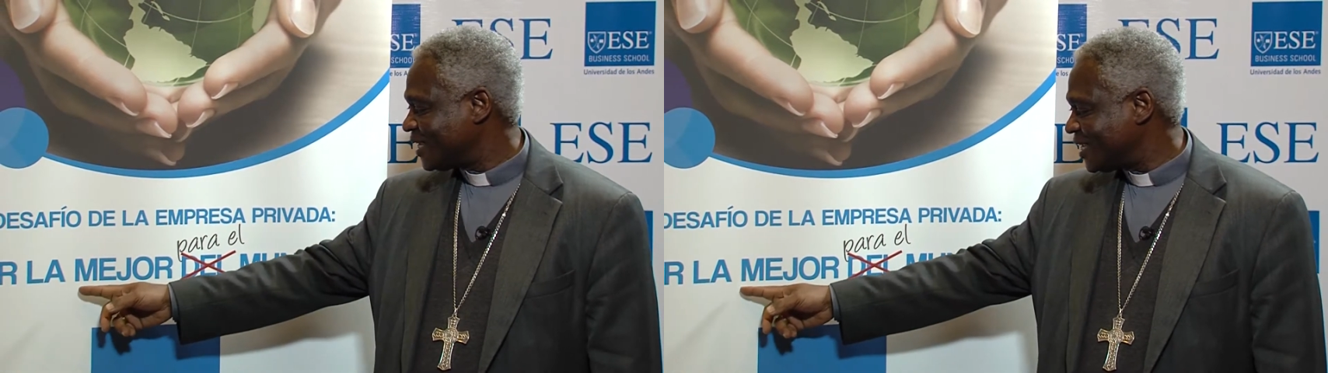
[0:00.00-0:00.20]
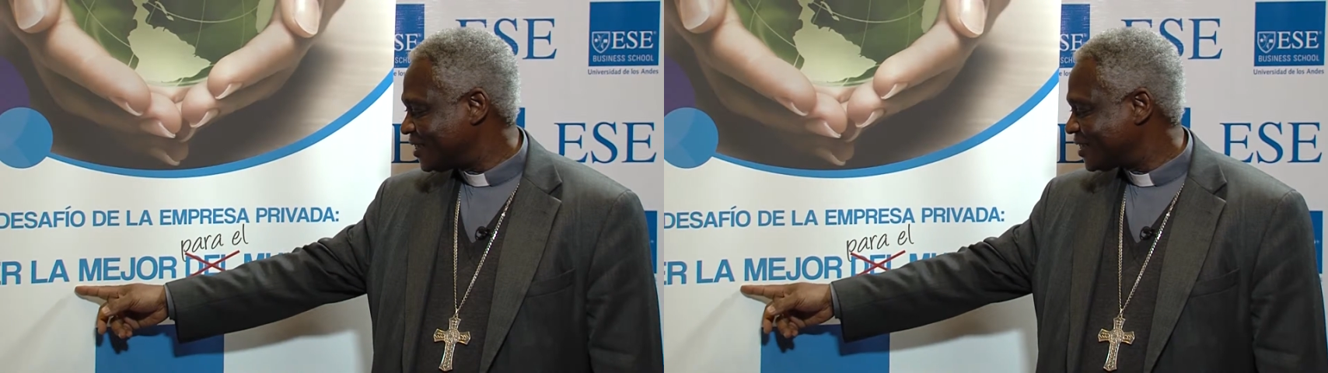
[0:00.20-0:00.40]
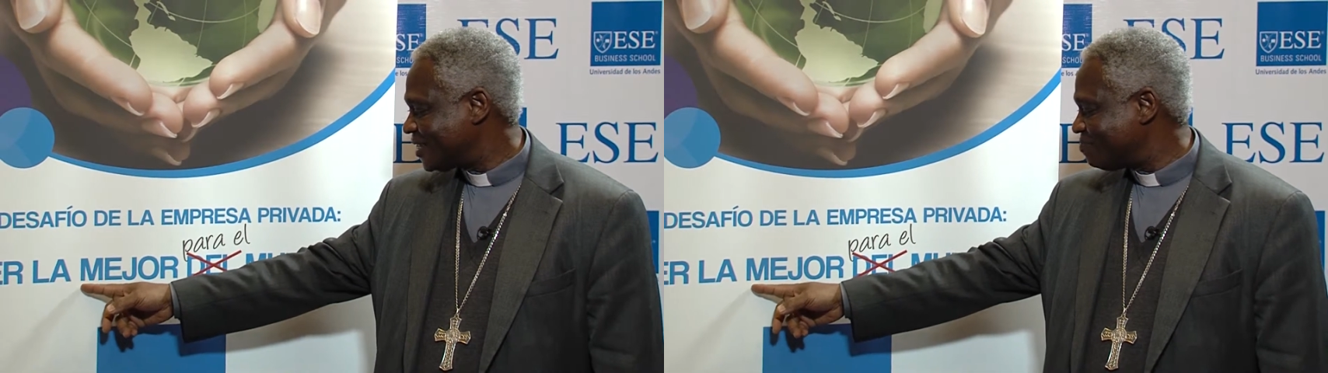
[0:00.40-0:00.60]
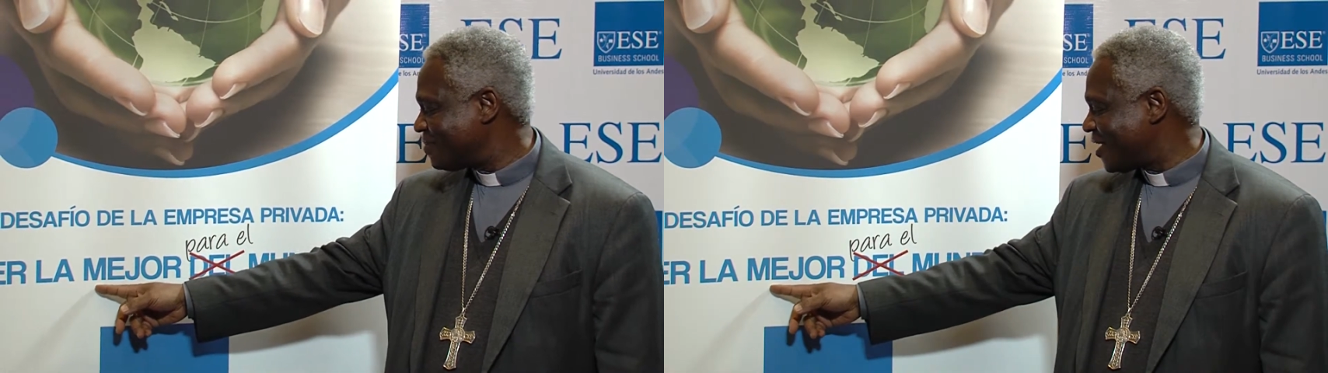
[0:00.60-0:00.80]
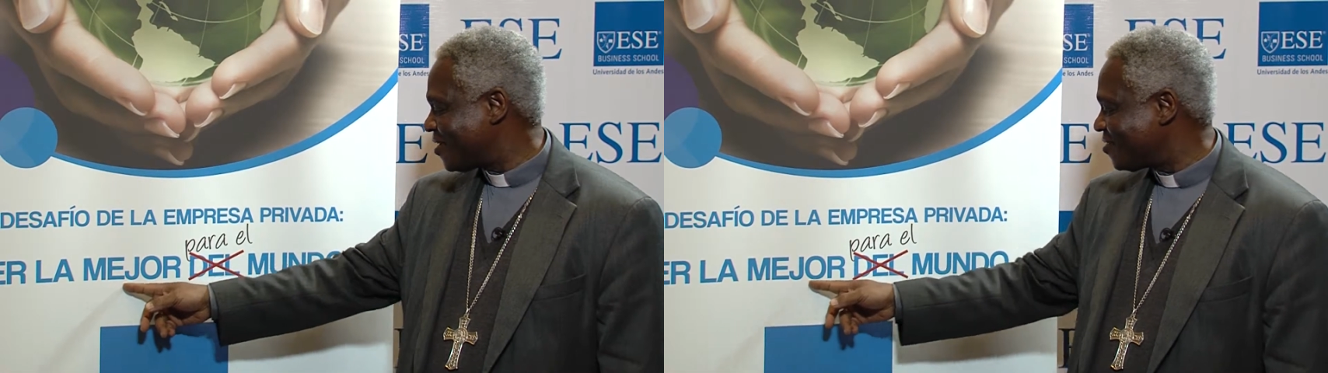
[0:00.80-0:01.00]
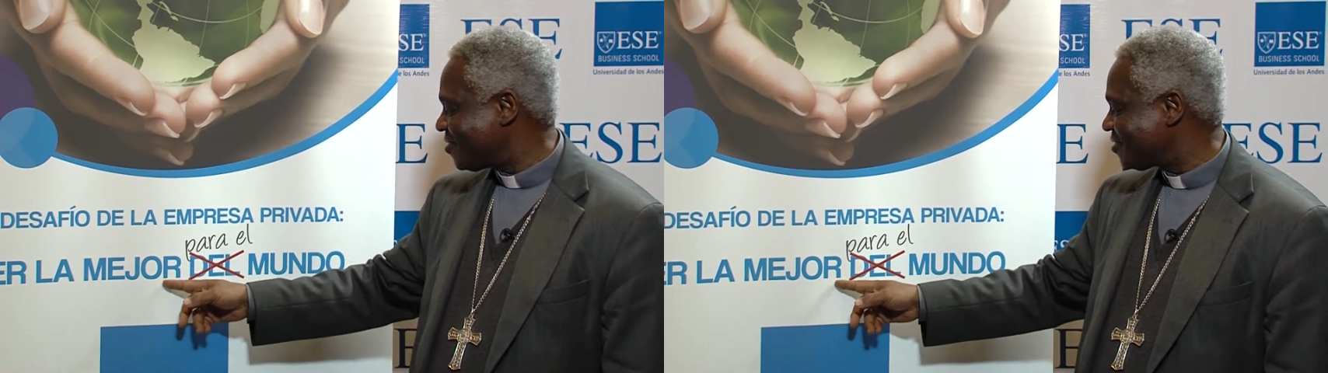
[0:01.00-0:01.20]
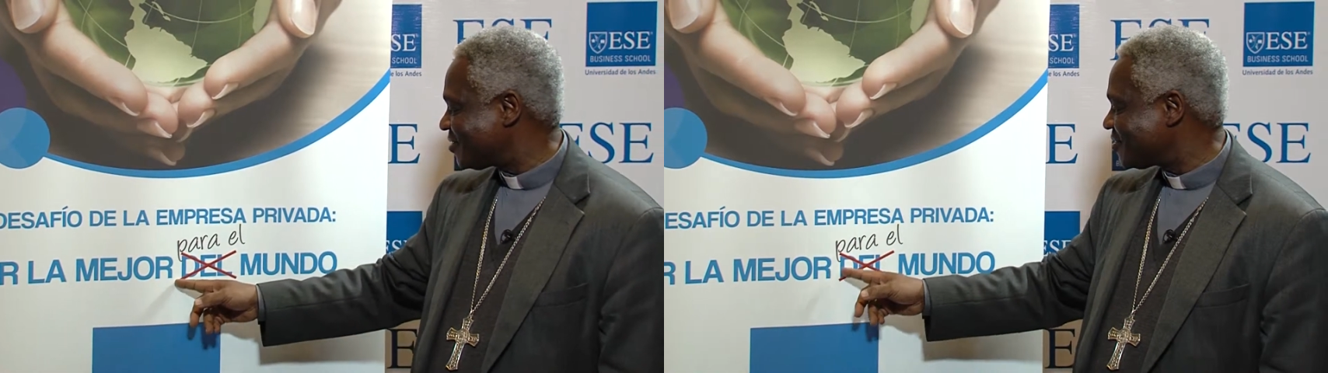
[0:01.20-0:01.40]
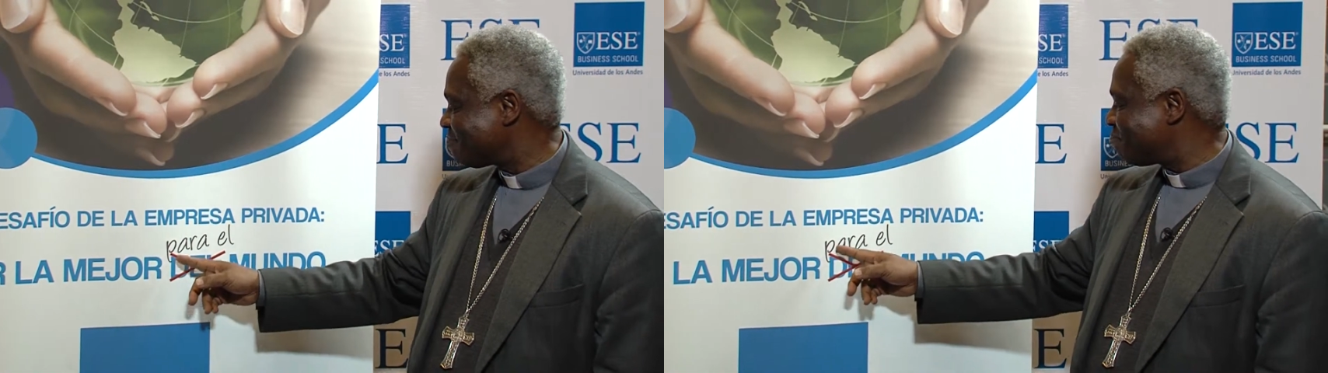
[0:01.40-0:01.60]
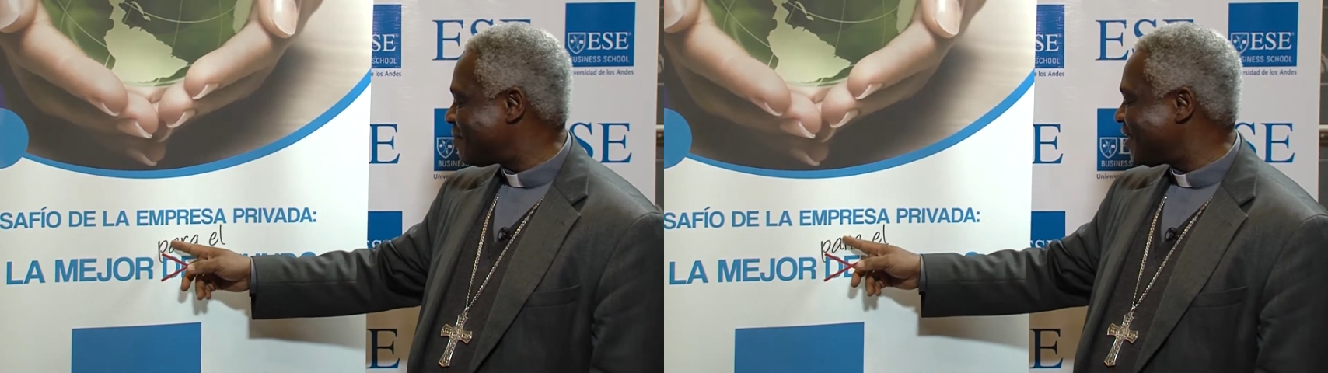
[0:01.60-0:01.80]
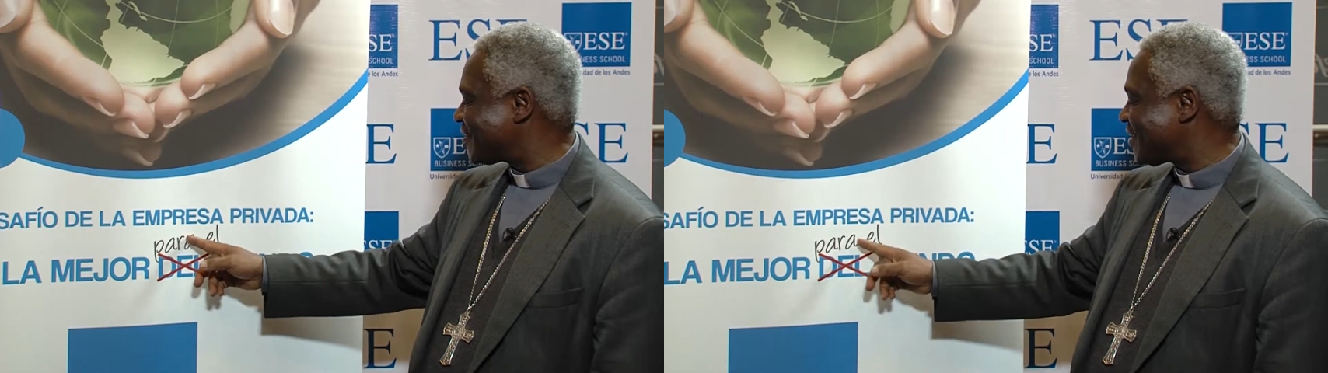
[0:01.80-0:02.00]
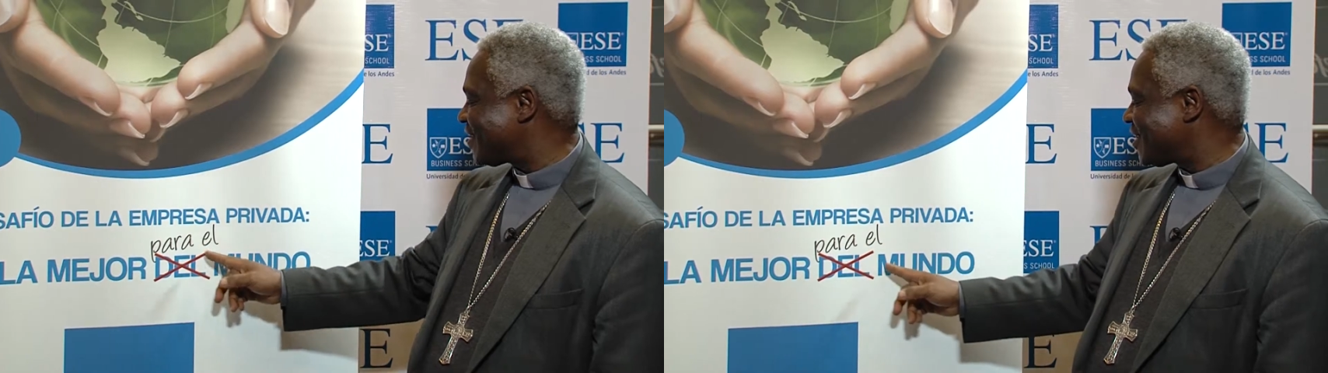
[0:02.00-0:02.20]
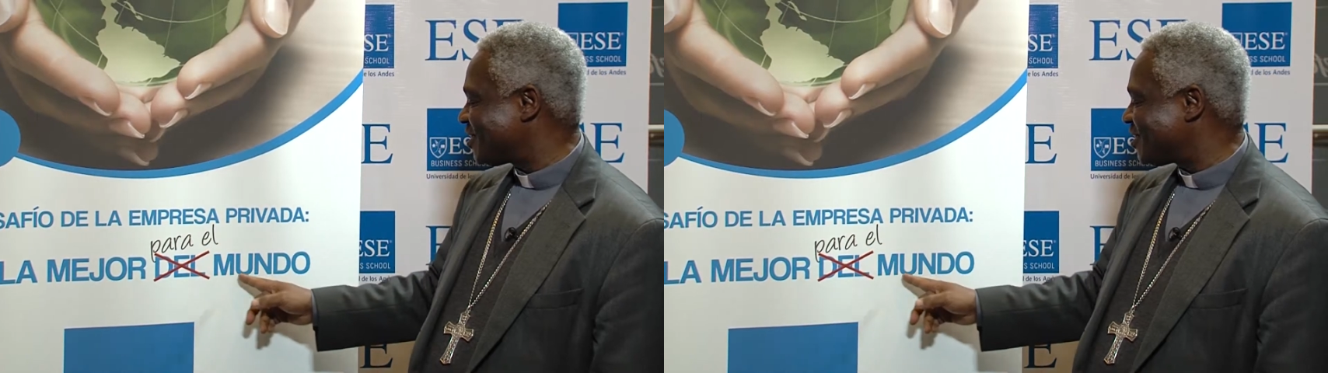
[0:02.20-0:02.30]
es el mejor para